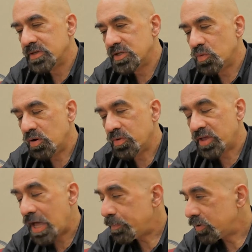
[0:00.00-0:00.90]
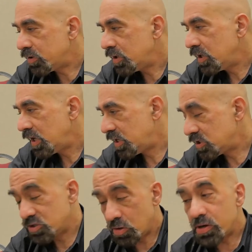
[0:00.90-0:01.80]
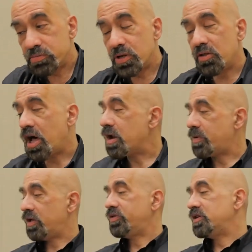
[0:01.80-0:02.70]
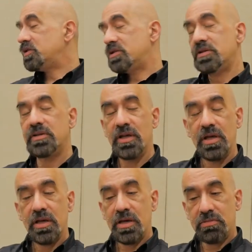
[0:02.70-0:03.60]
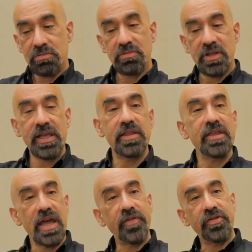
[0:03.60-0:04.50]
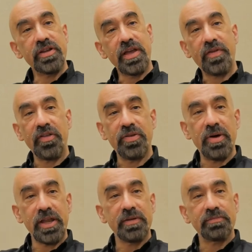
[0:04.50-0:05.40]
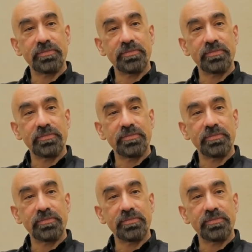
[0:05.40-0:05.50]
his work with Kepler, and has thought a lot about this to lead the effort to give out the money.